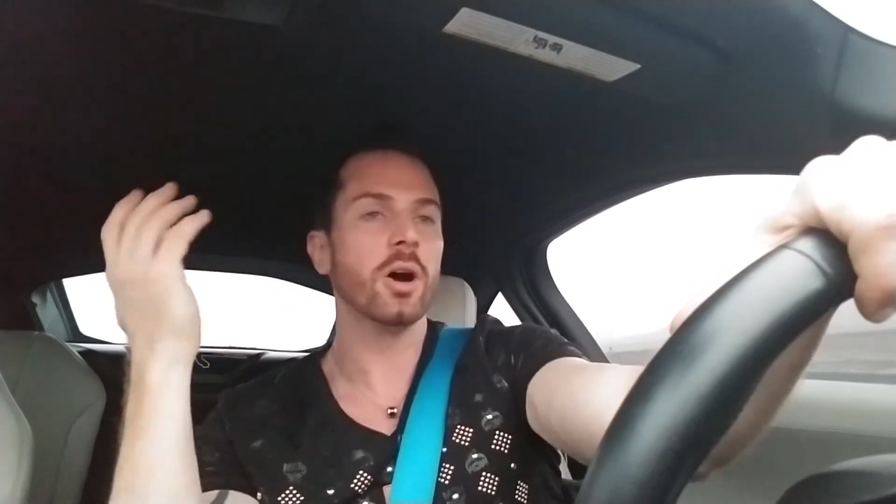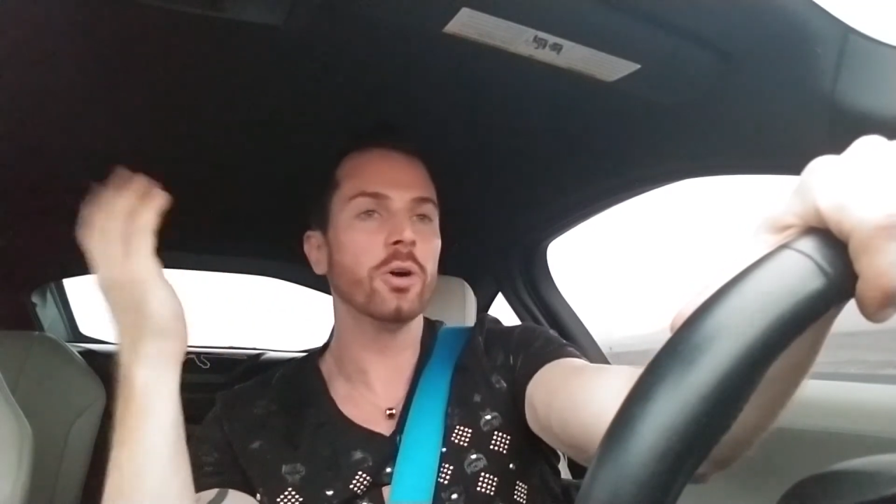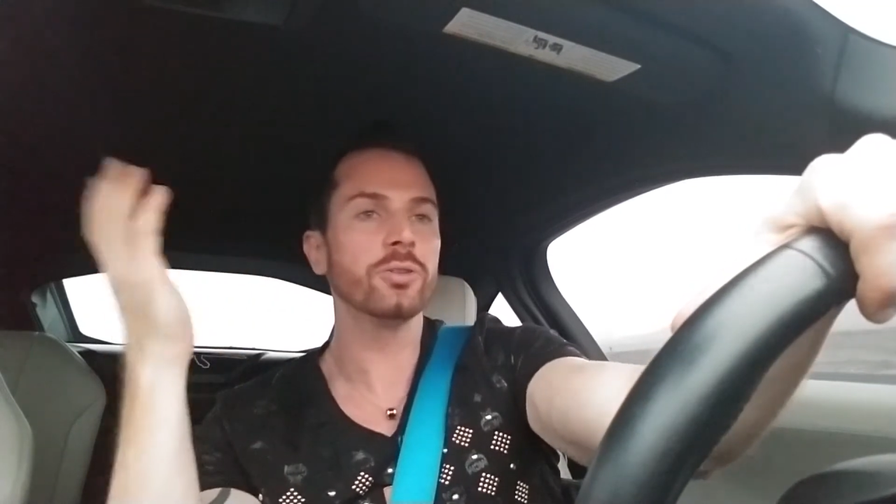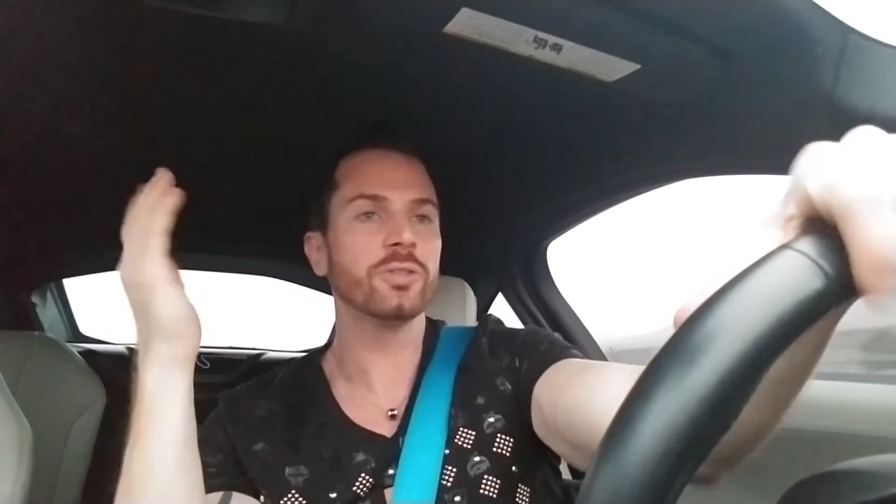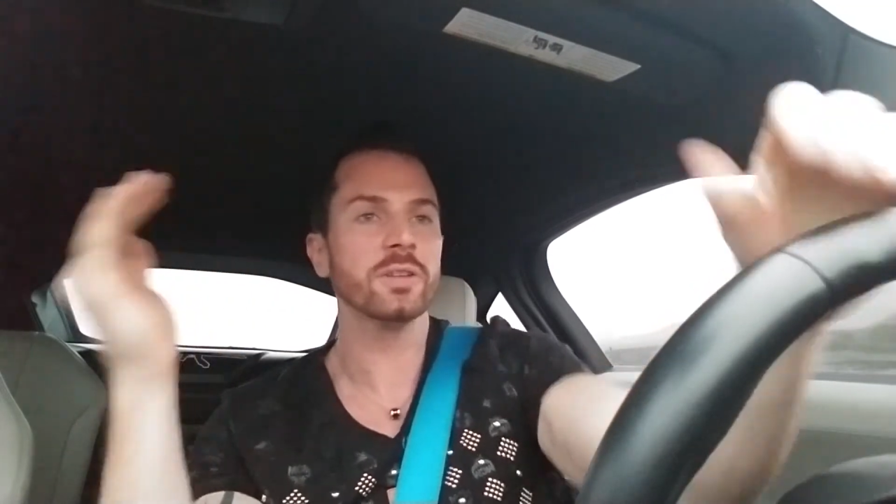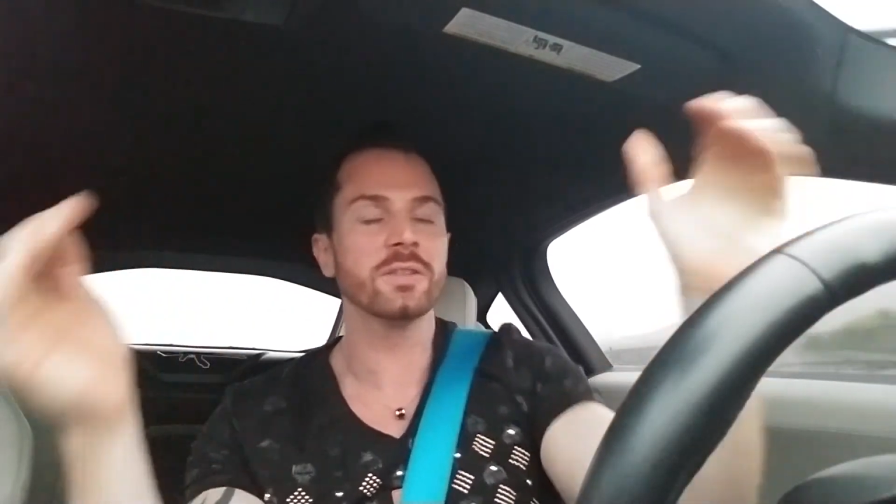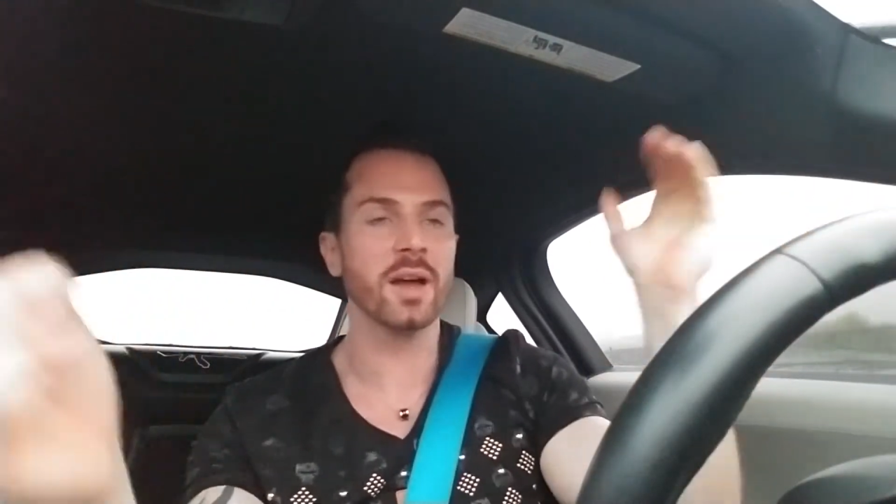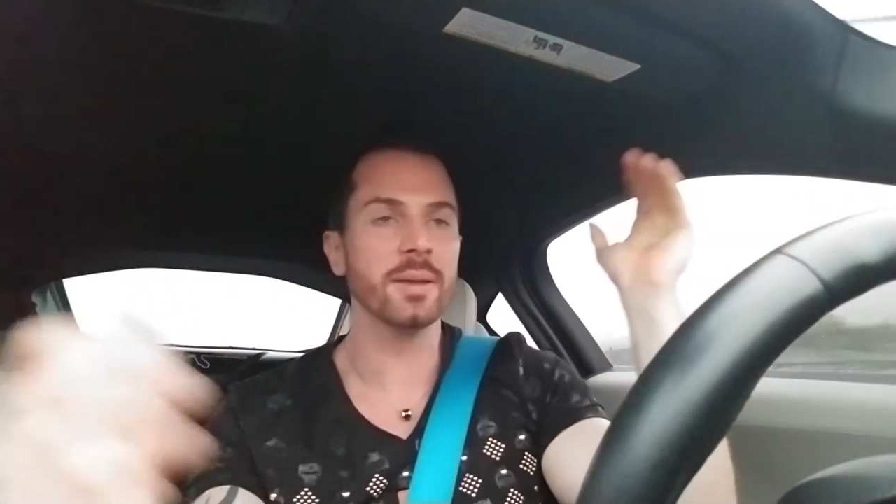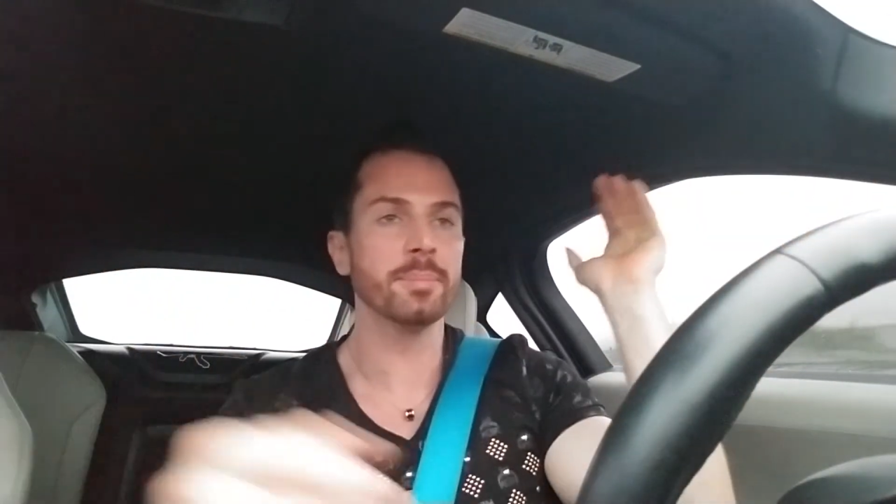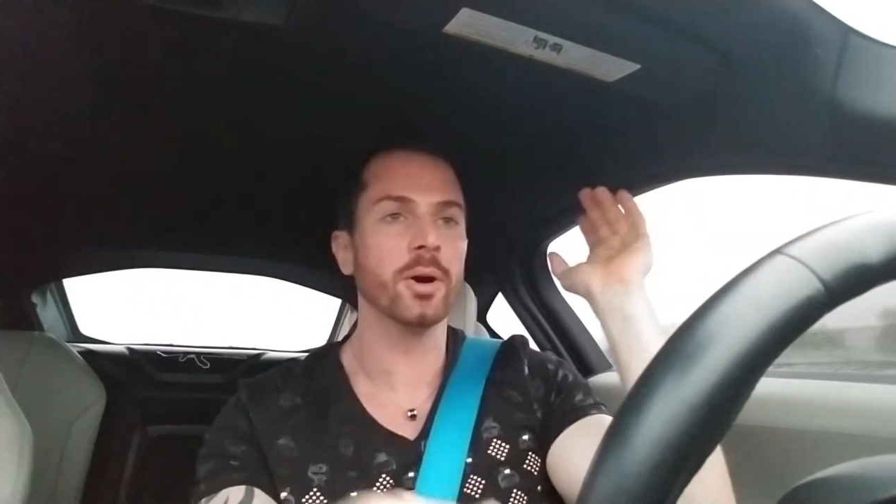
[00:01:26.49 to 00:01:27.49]
oceans
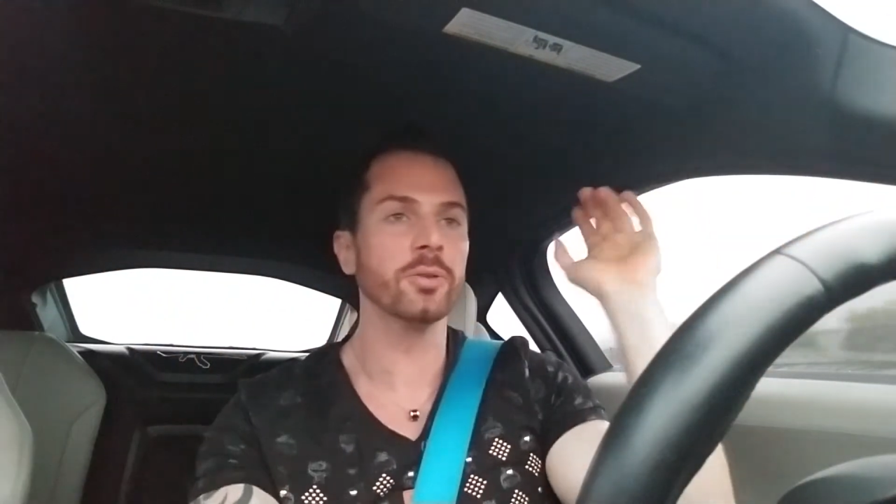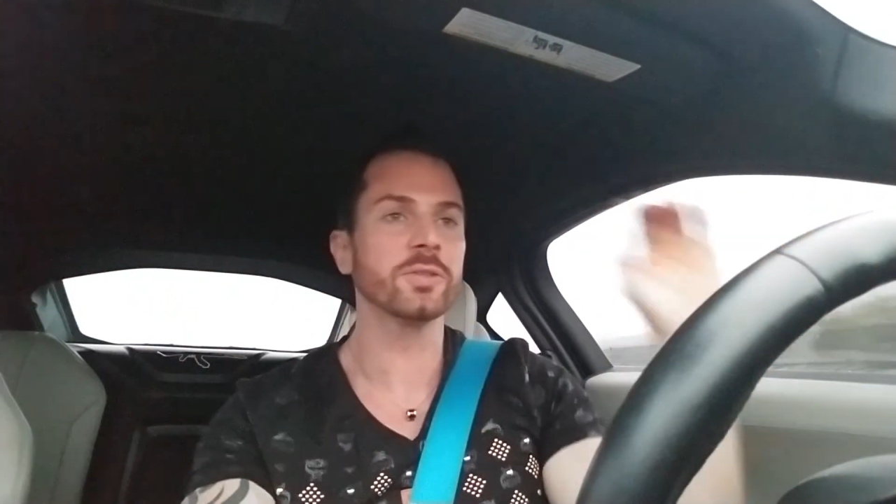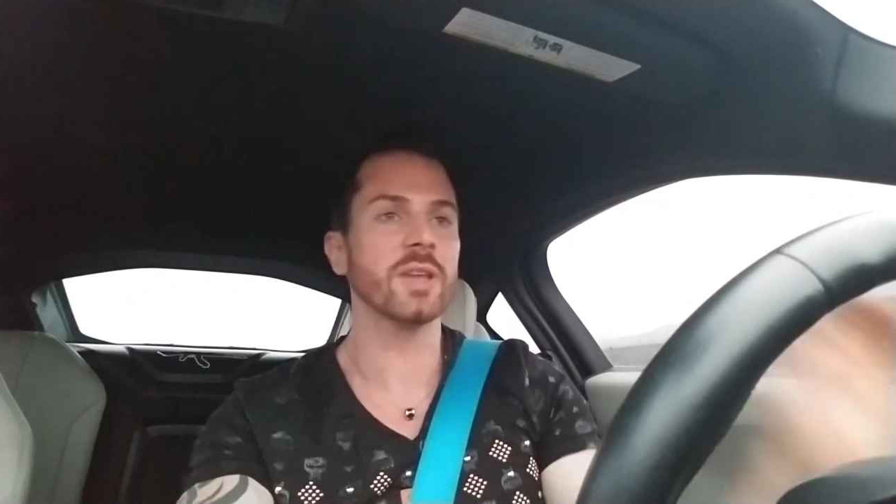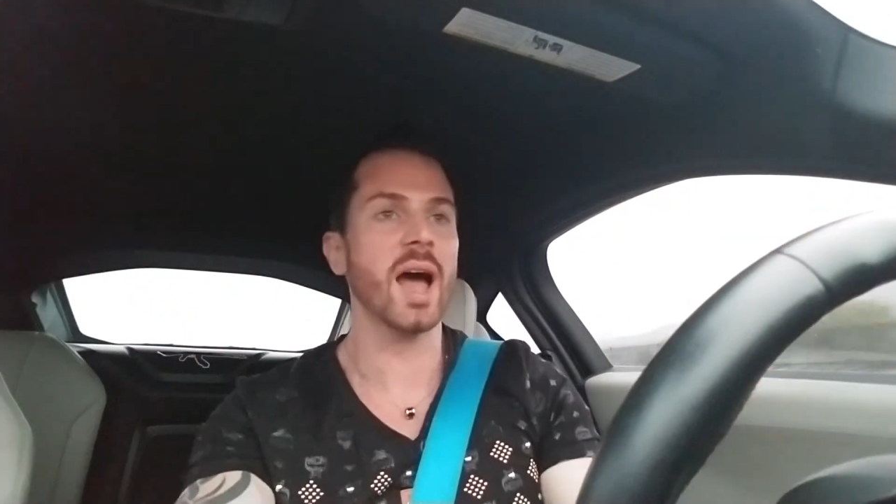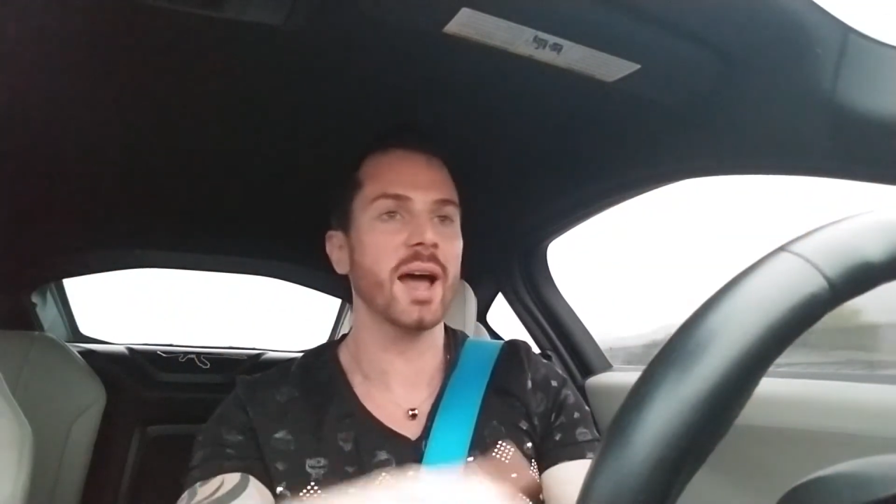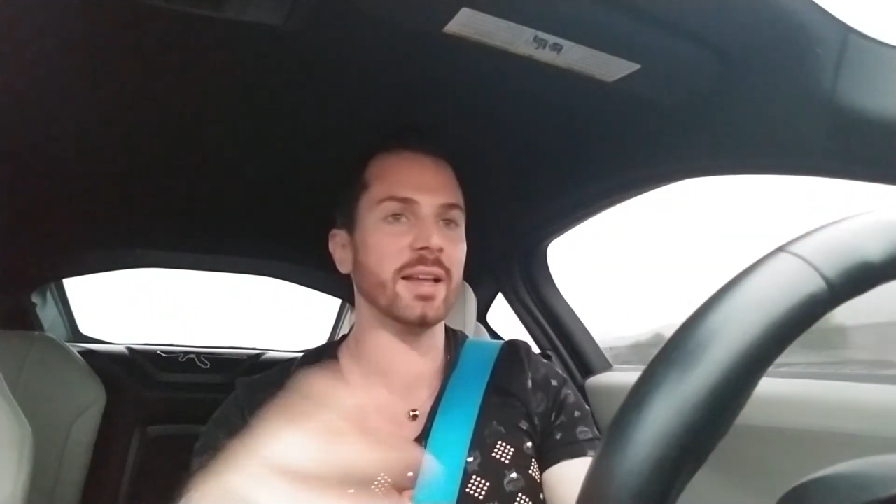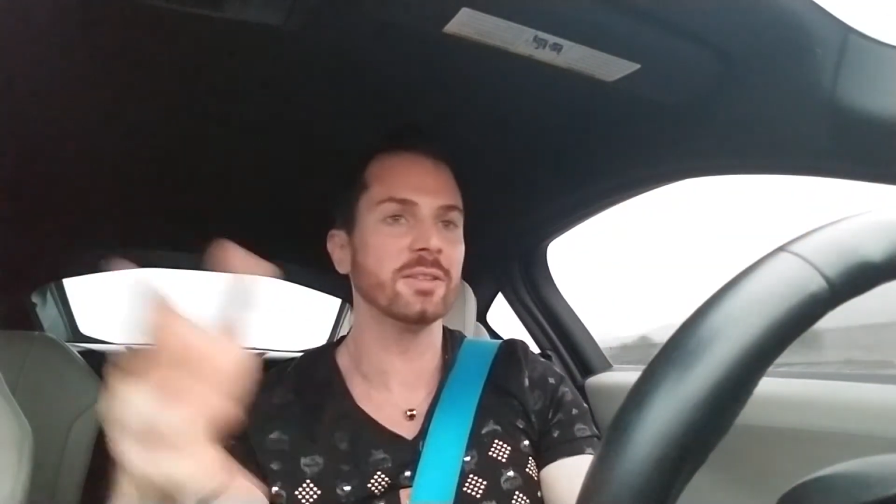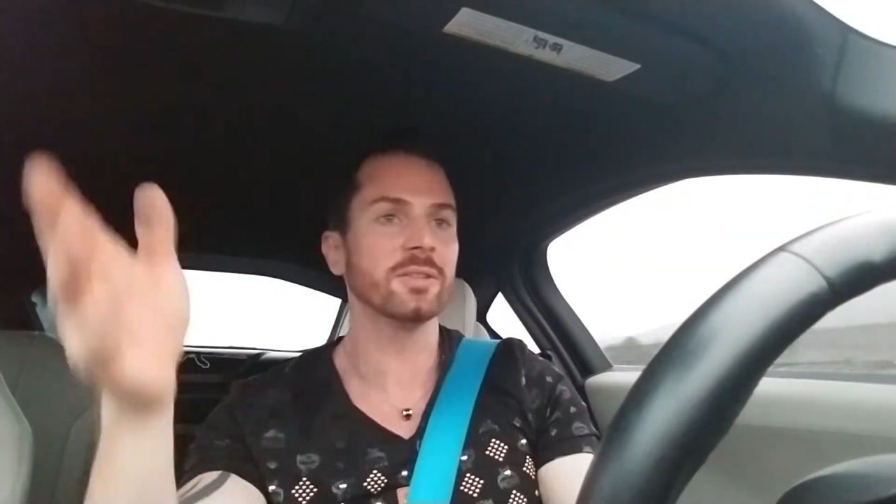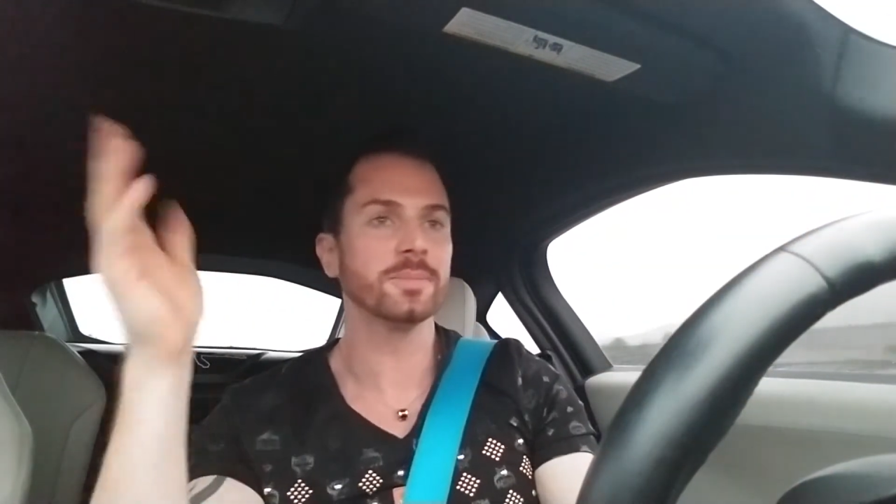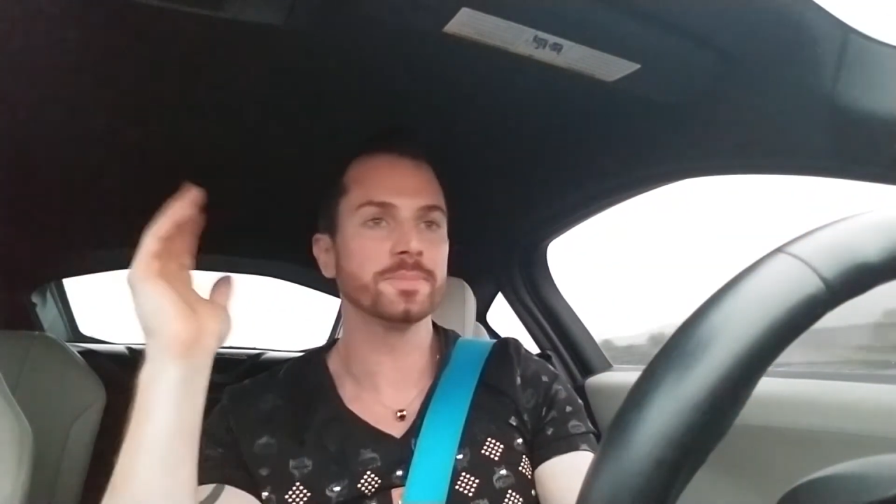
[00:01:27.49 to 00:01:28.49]
on both sides,